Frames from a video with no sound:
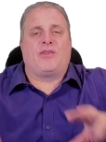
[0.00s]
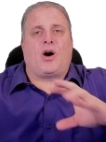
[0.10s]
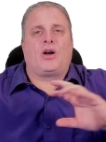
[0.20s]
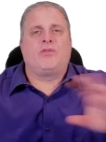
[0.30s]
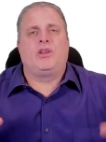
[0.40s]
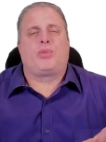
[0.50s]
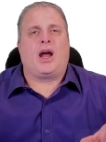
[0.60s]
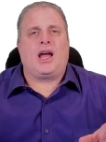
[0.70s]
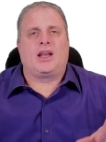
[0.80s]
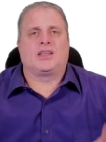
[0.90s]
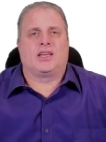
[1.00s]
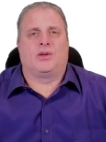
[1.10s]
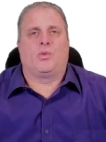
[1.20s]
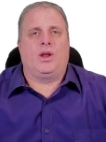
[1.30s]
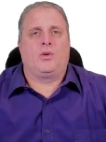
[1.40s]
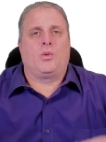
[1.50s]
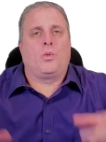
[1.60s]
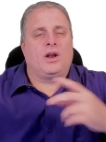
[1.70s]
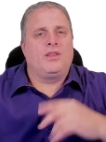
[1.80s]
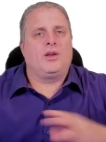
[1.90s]
all of their products, and when
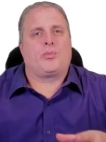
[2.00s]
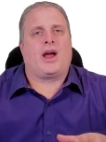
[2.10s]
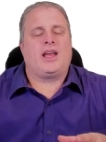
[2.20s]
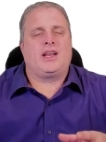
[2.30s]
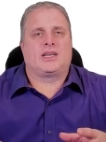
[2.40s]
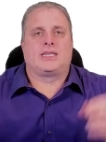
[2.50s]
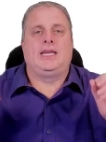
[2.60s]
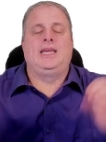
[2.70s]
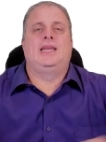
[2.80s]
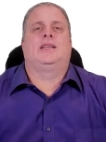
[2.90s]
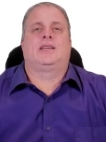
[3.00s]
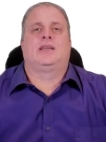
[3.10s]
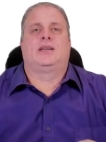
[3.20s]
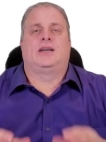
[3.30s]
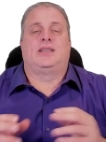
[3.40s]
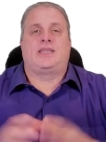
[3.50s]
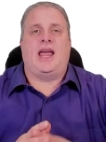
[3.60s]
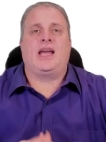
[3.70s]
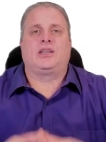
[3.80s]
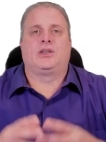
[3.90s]
one of their products get
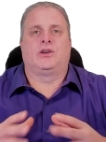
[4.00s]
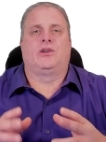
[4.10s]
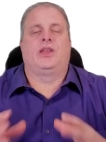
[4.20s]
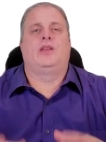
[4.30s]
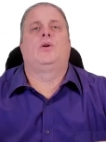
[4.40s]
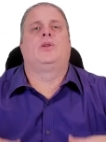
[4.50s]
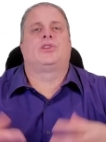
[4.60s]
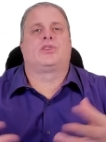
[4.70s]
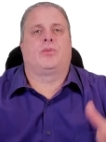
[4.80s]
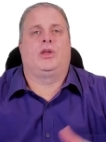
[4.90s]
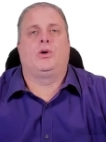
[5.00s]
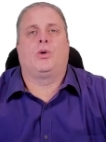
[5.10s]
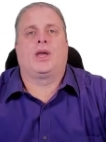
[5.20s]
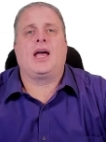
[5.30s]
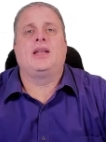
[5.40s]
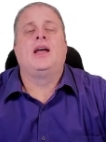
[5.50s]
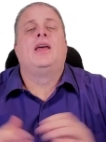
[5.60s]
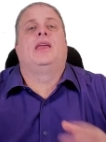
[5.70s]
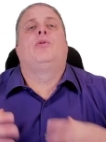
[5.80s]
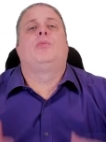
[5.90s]
attacked or, or they notice something going on,
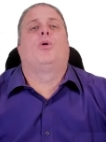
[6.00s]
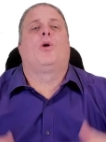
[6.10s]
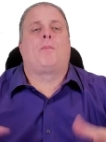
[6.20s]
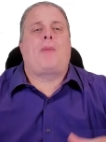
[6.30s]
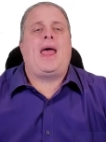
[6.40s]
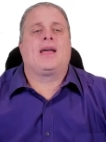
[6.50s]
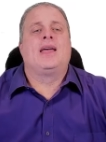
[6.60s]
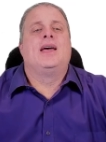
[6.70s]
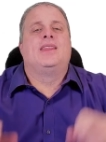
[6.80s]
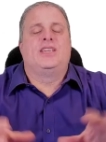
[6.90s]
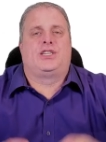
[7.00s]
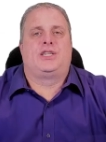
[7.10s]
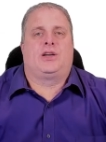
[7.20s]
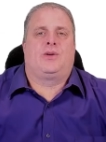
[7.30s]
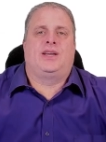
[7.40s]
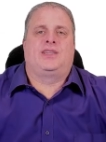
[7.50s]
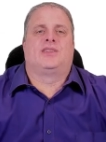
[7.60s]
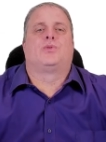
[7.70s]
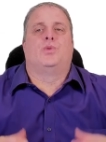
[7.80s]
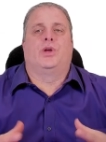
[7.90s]
they report back. This generates
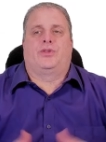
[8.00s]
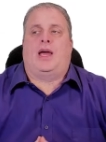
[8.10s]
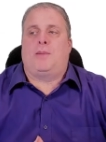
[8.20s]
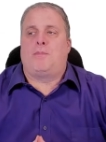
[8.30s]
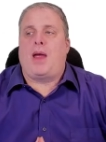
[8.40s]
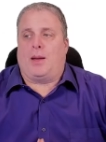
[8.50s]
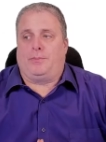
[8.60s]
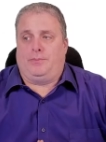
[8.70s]
this real-time map.